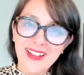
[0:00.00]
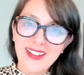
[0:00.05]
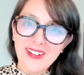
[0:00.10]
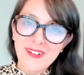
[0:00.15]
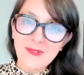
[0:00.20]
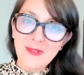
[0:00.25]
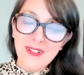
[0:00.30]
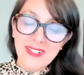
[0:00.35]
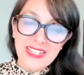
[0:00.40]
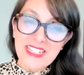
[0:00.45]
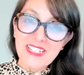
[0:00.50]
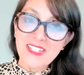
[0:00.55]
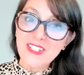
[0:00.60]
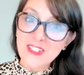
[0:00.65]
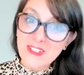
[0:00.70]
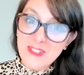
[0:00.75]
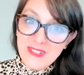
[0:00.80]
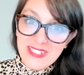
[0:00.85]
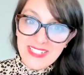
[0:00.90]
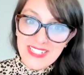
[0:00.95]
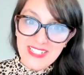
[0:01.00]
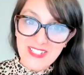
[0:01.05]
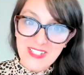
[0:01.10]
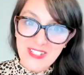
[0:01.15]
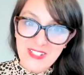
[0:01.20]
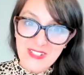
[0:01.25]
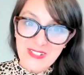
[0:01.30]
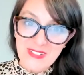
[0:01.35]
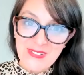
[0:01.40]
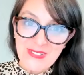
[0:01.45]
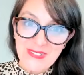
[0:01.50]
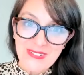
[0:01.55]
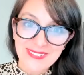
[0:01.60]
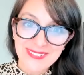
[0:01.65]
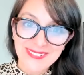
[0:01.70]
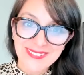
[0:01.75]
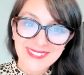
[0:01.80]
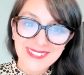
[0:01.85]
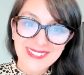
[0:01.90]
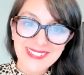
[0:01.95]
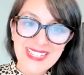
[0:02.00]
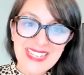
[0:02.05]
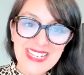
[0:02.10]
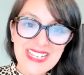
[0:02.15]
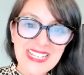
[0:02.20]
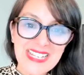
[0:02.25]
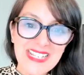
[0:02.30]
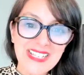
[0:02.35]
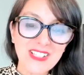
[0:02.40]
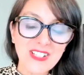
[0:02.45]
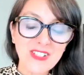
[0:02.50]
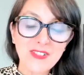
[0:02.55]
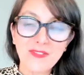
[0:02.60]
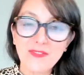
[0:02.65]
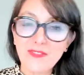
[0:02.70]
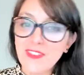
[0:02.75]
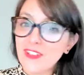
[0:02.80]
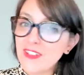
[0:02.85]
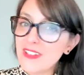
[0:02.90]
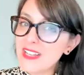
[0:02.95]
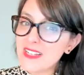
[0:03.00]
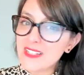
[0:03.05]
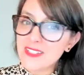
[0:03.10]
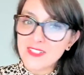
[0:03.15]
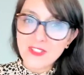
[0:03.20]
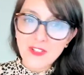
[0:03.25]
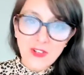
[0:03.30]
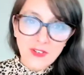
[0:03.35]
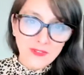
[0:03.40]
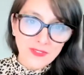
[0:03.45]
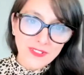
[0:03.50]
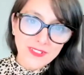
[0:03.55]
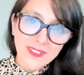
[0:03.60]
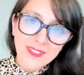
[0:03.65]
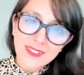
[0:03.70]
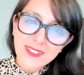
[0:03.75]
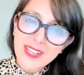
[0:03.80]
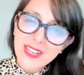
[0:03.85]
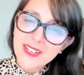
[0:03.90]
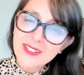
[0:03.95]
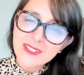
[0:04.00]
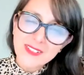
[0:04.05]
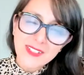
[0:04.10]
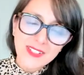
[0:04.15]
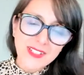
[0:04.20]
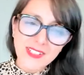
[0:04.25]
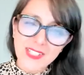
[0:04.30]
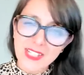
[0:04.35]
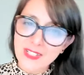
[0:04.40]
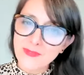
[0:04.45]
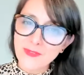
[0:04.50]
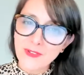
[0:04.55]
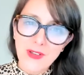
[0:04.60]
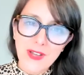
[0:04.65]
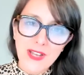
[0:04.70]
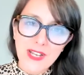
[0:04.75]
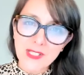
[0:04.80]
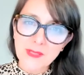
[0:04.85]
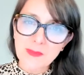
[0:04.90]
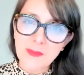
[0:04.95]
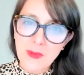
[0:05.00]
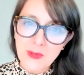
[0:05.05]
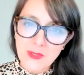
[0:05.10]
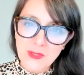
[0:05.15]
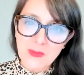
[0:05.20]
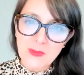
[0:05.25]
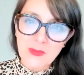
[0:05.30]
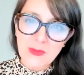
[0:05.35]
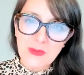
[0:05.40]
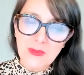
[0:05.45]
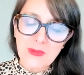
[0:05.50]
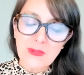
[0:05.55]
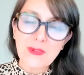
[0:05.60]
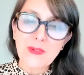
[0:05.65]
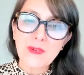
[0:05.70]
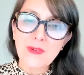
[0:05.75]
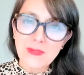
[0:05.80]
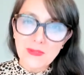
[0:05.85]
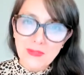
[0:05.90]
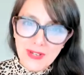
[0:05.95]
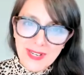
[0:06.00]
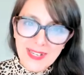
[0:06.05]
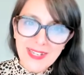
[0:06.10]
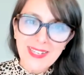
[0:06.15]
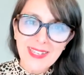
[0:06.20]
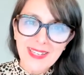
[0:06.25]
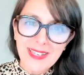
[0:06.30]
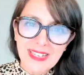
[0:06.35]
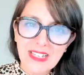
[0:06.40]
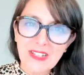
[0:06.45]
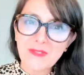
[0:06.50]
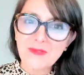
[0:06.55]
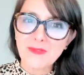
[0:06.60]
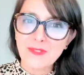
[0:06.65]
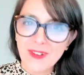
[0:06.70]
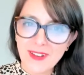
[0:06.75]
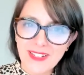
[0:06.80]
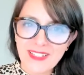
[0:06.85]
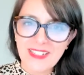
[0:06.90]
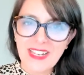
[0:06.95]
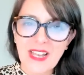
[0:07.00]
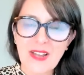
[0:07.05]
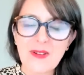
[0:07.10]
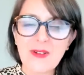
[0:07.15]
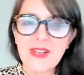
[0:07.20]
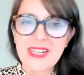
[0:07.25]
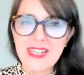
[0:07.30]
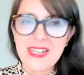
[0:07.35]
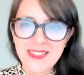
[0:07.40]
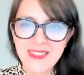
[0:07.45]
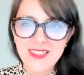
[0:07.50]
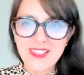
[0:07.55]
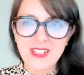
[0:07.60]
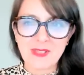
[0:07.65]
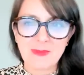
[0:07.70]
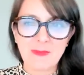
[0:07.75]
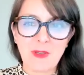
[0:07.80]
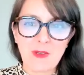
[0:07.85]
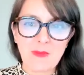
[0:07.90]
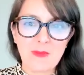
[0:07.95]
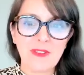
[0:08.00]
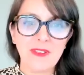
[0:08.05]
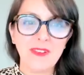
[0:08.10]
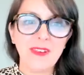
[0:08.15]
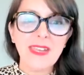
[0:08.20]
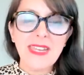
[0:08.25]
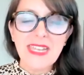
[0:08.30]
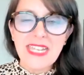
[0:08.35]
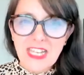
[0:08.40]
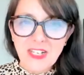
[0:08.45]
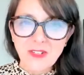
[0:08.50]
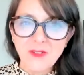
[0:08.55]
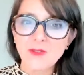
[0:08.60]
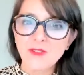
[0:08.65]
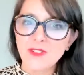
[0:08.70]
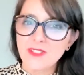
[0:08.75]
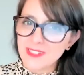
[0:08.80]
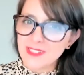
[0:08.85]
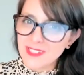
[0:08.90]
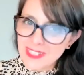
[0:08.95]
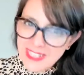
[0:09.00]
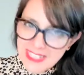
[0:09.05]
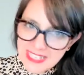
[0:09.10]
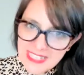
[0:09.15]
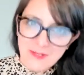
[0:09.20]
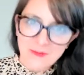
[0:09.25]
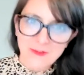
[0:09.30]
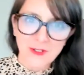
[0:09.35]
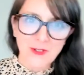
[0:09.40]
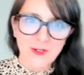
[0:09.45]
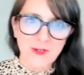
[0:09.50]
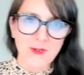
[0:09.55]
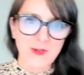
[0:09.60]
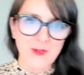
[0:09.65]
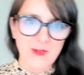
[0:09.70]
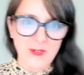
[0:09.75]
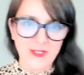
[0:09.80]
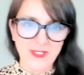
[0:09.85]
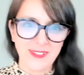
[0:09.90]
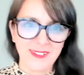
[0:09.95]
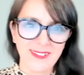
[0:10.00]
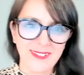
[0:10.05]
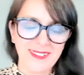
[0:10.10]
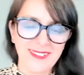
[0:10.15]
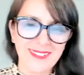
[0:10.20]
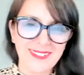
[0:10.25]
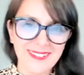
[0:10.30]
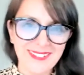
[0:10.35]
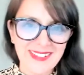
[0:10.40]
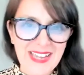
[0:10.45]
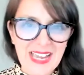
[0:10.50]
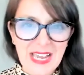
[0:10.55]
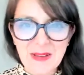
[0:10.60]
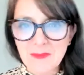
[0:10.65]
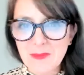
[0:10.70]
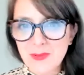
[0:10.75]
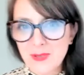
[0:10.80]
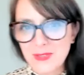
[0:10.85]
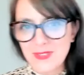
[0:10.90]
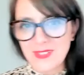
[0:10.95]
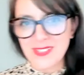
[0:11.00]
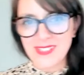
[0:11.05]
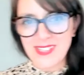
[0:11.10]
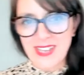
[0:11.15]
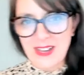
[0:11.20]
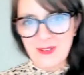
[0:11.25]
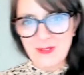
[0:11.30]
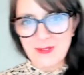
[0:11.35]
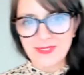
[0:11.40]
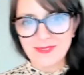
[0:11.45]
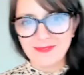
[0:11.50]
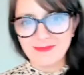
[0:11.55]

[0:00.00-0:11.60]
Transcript: what I do need to do is to feel as confident and successful as possible right here, right now, in this moment, in order to hit record and put this out.